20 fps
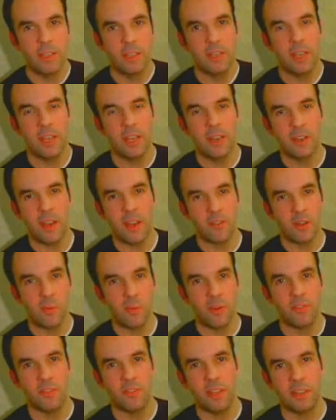And
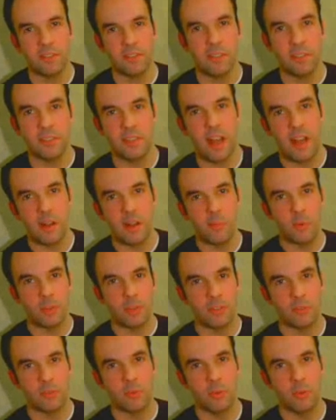everyone thinks that Sodom
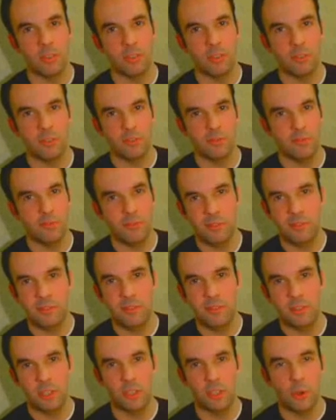was
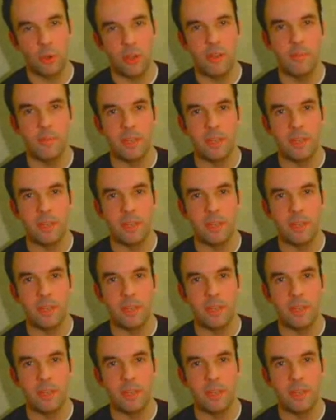destroyed